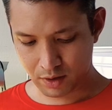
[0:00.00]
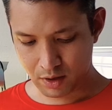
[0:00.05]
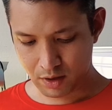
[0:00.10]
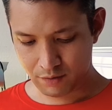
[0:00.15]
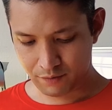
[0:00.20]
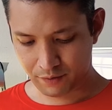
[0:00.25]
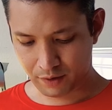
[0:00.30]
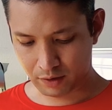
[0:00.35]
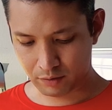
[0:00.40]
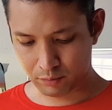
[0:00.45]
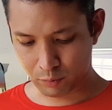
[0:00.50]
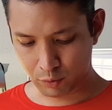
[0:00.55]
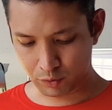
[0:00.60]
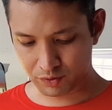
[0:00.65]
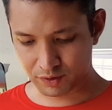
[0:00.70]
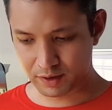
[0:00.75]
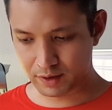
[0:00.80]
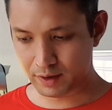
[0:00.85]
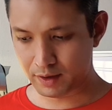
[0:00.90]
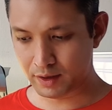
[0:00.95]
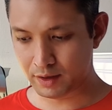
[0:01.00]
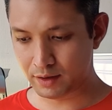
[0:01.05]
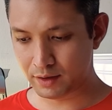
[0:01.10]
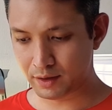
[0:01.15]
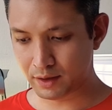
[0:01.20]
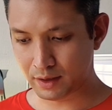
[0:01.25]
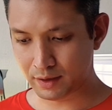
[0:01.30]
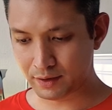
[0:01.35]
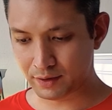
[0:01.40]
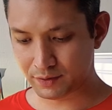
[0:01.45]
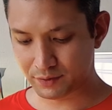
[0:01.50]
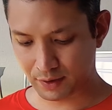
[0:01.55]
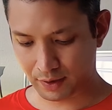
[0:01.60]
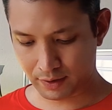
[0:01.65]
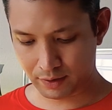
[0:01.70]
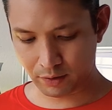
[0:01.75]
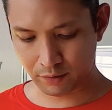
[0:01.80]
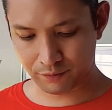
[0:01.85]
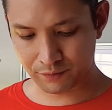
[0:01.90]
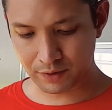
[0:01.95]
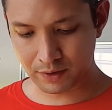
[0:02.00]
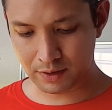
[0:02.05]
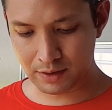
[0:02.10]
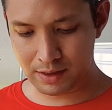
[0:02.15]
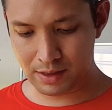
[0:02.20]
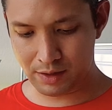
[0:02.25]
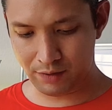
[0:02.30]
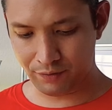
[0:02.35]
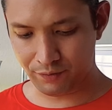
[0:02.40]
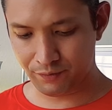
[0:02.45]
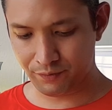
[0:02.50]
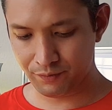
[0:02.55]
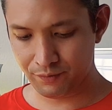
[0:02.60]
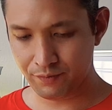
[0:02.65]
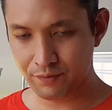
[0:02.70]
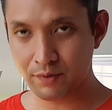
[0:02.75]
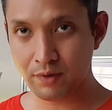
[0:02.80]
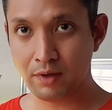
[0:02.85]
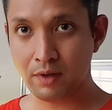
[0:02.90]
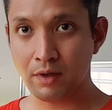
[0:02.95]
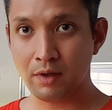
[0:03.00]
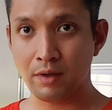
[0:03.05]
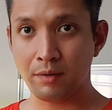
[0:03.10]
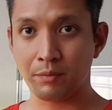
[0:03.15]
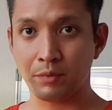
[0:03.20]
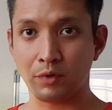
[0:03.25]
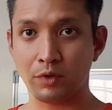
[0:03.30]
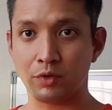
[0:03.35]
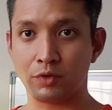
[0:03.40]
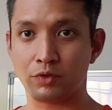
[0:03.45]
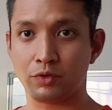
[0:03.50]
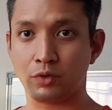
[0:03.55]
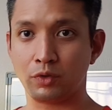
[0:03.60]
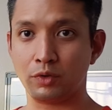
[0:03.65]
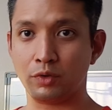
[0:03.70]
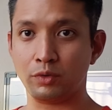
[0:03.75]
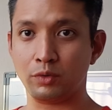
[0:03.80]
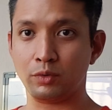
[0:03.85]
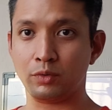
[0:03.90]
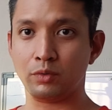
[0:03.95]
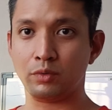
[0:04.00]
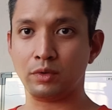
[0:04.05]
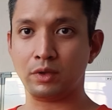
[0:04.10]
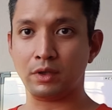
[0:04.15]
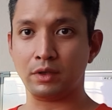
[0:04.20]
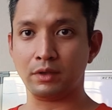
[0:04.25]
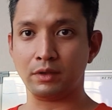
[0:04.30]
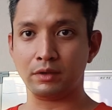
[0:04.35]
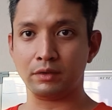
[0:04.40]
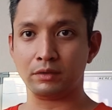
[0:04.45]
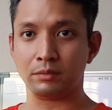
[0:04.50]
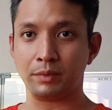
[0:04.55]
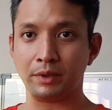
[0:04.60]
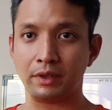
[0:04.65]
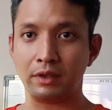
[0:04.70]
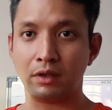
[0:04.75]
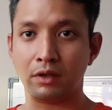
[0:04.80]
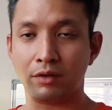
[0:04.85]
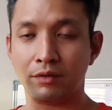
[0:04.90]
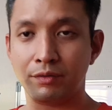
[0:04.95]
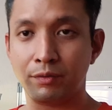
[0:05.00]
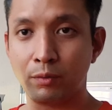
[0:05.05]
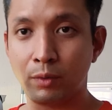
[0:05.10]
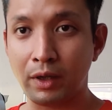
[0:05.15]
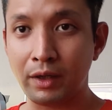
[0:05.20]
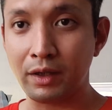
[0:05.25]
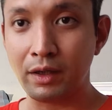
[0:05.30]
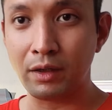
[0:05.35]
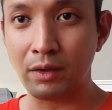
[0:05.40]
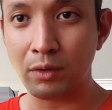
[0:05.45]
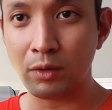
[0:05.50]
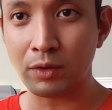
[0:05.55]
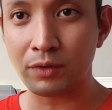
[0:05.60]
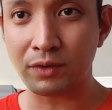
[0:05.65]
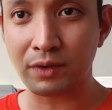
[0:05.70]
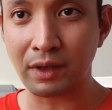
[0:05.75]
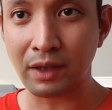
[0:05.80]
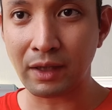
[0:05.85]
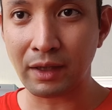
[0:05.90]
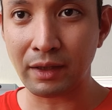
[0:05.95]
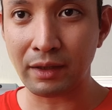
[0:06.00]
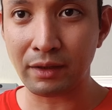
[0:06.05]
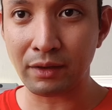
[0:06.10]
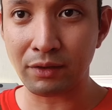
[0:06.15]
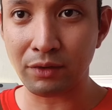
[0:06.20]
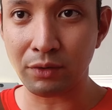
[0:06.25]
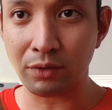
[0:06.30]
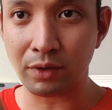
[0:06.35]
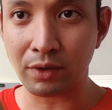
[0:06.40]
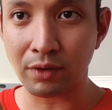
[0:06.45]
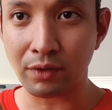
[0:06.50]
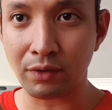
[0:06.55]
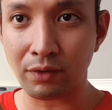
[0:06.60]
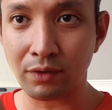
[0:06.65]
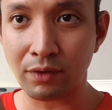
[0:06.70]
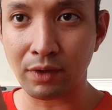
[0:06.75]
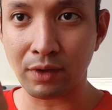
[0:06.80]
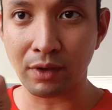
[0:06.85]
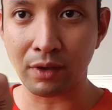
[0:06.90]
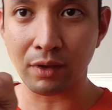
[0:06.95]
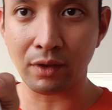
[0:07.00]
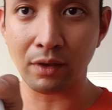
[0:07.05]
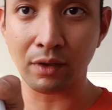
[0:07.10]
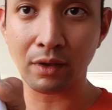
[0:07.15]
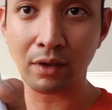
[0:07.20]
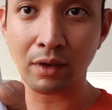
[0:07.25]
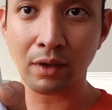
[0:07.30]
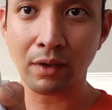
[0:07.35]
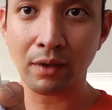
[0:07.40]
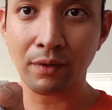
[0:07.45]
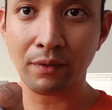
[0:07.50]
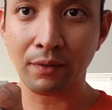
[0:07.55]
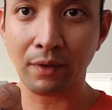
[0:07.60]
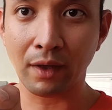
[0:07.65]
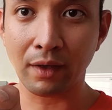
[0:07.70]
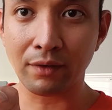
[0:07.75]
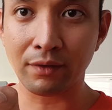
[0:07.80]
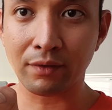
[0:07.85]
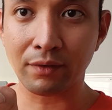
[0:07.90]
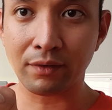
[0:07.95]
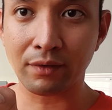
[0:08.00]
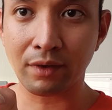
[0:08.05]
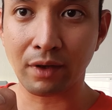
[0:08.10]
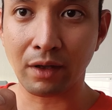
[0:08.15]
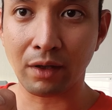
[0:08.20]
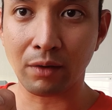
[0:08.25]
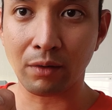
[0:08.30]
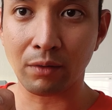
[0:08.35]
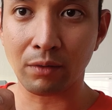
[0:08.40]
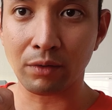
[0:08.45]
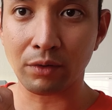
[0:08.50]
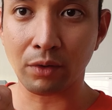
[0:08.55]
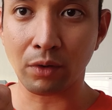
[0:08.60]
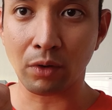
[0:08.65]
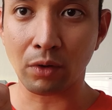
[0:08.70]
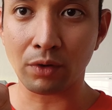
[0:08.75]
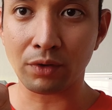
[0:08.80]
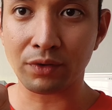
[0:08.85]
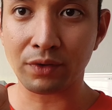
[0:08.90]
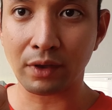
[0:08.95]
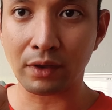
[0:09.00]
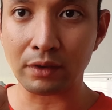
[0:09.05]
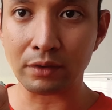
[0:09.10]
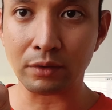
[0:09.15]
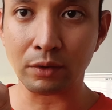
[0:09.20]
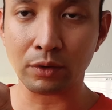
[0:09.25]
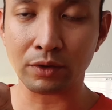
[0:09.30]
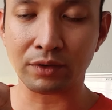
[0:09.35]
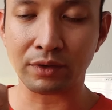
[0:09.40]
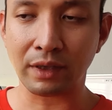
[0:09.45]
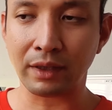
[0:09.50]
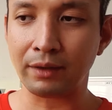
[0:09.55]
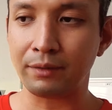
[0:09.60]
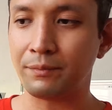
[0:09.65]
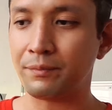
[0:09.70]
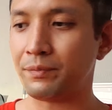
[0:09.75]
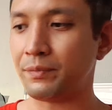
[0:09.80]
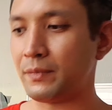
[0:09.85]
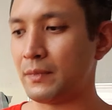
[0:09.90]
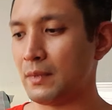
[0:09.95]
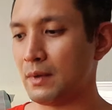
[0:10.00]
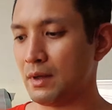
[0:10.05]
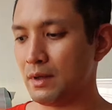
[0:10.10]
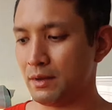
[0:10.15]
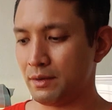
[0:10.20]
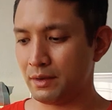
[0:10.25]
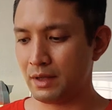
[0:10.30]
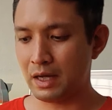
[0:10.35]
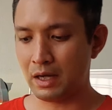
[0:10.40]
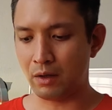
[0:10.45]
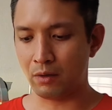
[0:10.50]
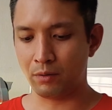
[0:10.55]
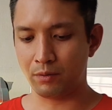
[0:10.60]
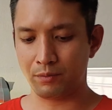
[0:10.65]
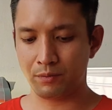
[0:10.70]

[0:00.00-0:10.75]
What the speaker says: found mostly in the underside of the leaf. I'm going to show you a little bit of what it looks like. You can see that's how your cell looks like. Now,